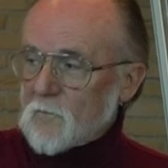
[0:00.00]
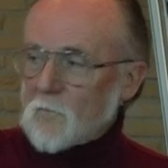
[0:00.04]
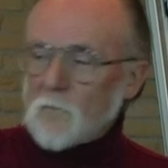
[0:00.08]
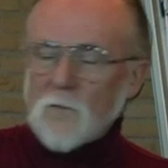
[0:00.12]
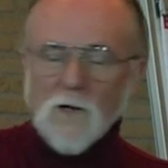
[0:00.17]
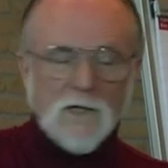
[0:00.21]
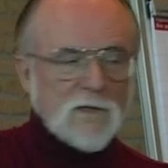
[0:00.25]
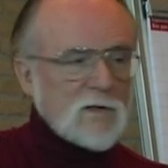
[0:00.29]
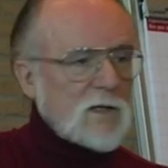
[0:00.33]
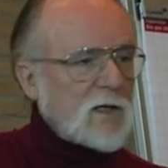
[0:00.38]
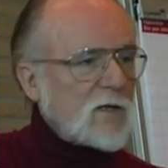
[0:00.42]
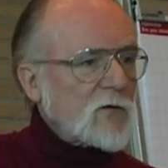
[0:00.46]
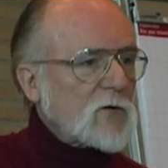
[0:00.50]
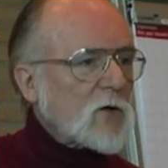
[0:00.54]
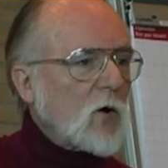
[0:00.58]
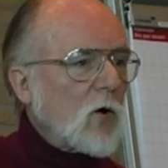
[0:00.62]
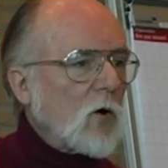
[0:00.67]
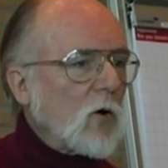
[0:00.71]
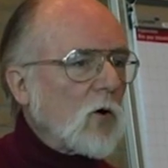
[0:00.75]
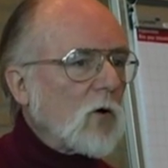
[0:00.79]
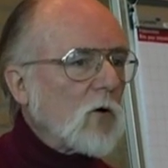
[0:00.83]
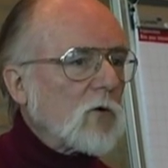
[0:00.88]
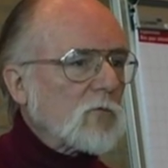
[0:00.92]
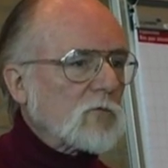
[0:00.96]
but this
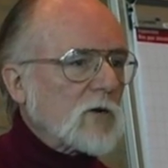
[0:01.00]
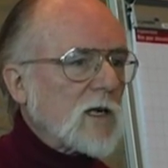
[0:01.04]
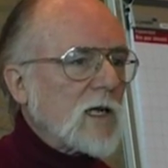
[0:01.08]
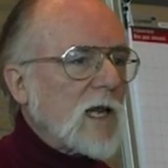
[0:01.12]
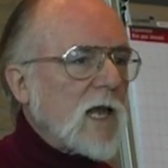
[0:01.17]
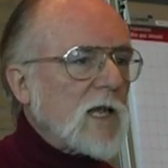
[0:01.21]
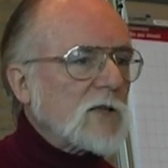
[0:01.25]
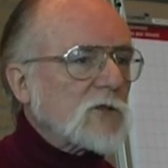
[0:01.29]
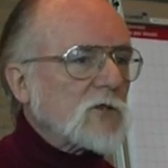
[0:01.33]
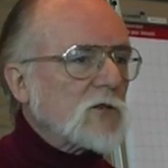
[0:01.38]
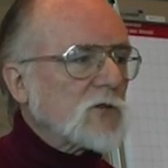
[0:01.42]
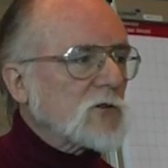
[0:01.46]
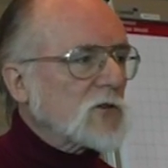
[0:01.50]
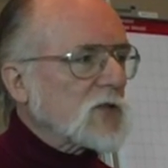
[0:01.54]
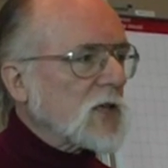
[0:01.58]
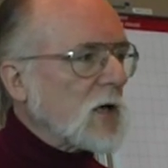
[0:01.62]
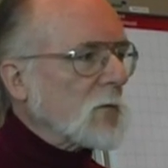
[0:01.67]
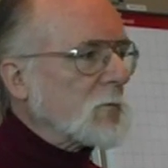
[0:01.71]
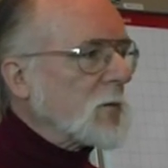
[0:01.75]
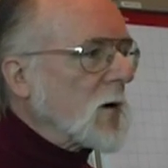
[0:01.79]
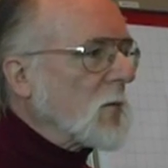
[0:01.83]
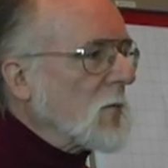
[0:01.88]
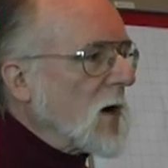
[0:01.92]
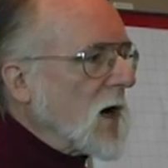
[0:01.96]
whole
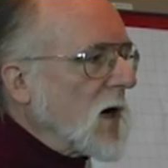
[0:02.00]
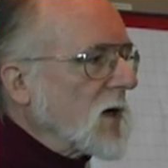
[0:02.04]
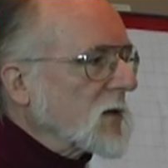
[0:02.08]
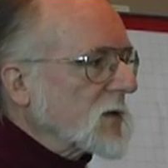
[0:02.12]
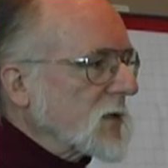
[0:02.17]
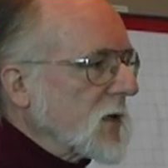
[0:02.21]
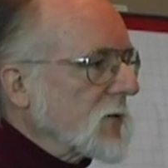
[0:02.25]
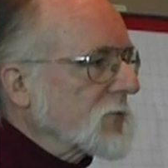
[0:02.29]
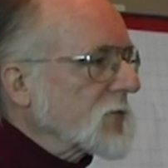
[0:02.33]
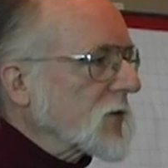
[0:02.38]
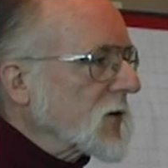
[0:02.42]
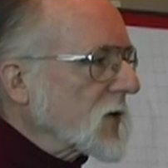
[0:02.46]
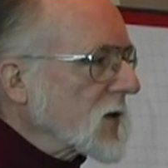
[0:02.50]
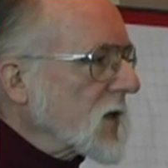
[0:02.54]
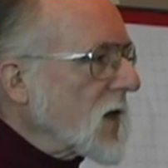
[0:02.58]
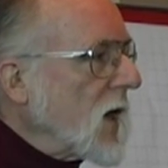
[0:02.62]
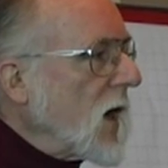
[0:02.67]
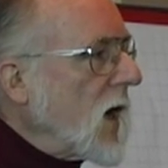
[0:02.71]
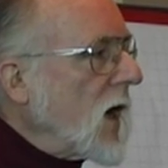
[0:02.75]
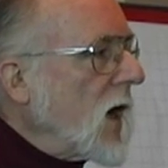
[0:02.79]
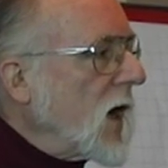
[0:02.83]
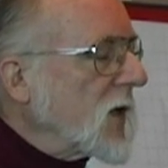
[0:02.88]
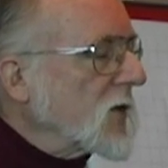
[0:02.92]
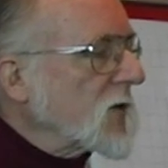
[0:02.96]
relationship among different
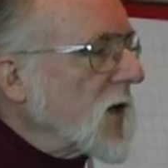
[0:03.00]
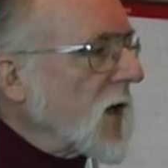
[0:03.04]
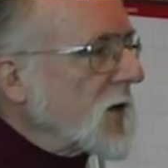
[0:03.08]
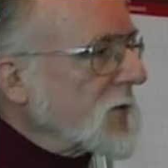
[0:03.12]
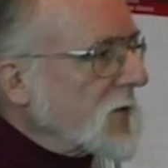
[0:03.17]
kinds, I